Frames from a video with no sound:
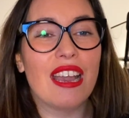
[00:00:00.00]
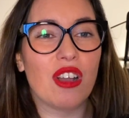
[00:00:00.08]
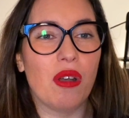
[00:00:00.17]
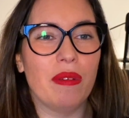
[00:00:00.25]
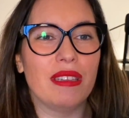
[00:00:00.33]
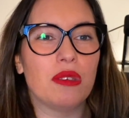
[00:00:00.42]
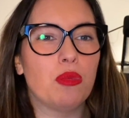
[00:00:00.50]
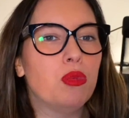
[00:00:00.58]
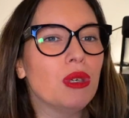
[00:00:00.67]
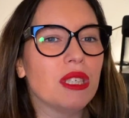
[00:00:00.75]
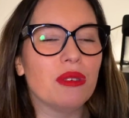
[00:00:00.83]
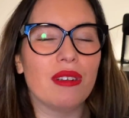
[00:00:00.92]
Comment
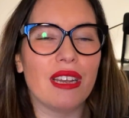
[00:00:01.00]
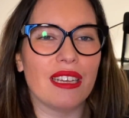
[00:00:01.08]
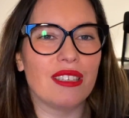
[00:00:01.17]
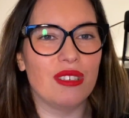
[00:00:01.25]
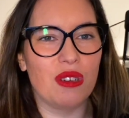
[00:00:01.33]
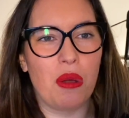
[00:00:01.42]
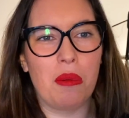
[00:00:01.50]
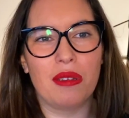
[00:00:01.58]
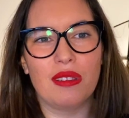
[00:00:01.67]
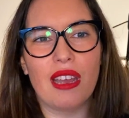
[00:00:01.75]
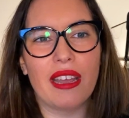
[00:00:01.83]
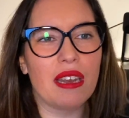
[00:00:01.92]
what you would like to know
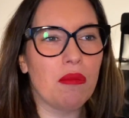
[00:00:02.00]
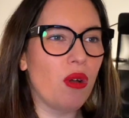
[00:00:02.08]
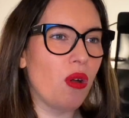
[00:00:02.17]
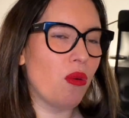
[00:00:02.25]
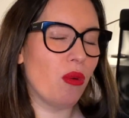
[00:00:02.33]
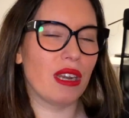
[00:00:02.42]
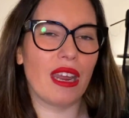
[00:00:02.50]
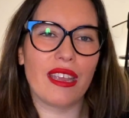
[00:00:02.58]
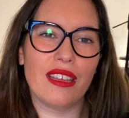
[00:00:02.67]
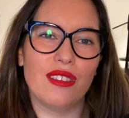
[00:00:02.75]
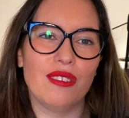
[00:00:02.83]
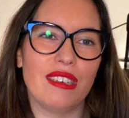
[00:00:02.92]
about Dynamo, what I
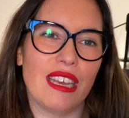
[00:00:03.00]
can do